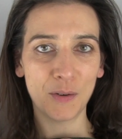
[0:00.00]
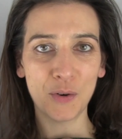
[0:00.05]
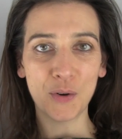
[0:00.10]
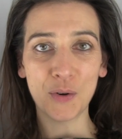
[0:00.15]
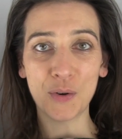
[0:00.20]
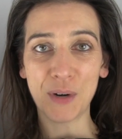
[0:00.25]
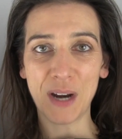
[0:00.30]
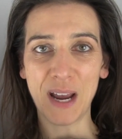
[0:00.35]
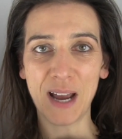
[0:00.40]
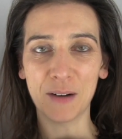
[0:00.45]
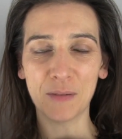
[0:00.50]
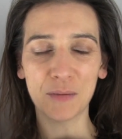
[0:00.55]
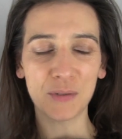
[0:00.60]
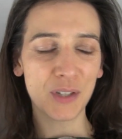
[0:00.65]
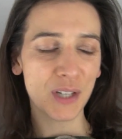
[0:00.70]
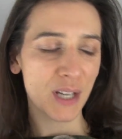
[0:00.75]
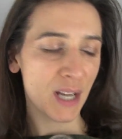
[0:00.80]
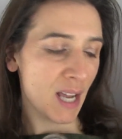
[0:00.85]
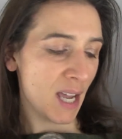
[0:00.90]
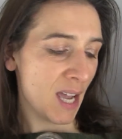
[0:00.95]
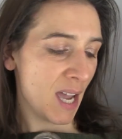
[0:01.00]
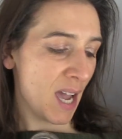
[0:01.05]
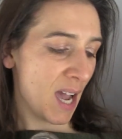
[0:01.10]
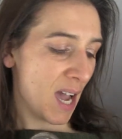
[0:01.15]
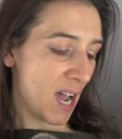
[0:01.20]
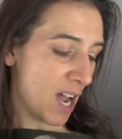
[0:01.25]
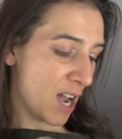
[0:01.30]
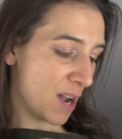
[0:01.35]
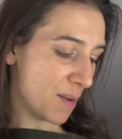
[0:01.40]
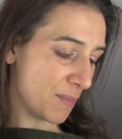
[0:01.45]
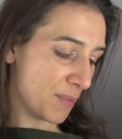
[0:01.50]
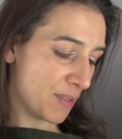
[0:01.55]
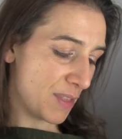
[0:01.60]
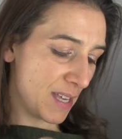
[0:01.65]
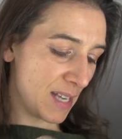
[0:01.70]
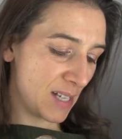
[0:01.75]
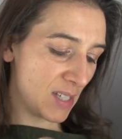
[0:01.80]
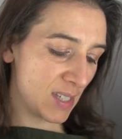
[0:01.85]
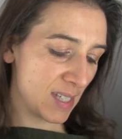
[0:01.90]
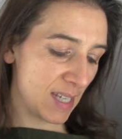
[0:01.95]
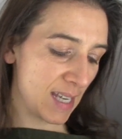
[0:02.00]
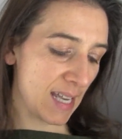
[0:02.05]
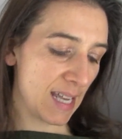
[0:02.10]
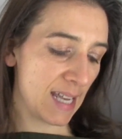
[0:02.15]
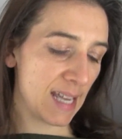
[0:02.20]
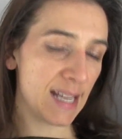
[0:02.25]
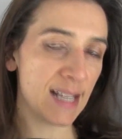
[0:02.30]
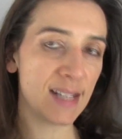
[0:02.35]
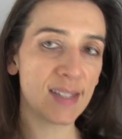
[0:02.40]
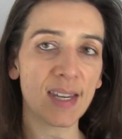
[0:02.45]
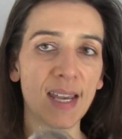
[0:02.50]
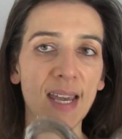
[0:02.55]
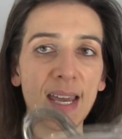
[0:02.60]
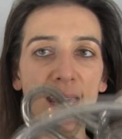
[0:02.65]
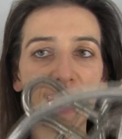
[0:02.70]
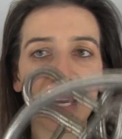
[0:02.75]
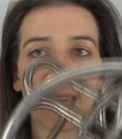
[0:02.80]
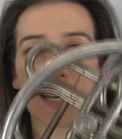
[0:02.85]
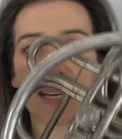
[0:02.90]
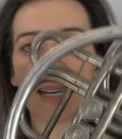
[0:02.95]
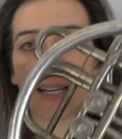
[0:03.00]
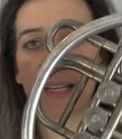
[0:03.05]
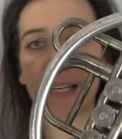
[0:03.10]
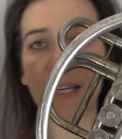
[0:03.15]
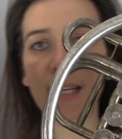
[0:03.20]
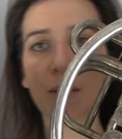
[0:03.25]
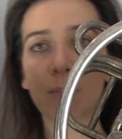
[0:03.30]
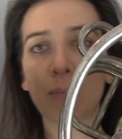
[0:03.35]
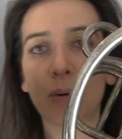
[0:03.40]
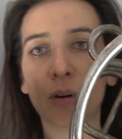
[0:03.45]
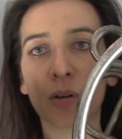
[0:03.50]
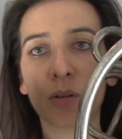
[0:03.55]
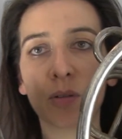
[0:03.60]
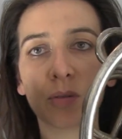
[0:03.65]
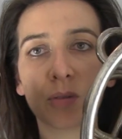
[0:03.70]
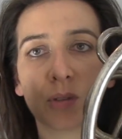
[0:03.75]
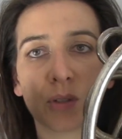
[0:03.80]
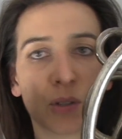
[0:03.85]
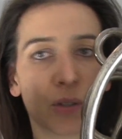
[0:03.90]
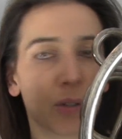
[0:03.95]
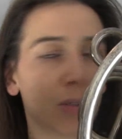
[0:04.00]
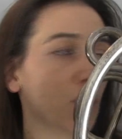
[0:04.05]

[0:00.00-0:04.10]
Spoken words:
horn out. This is a Leopold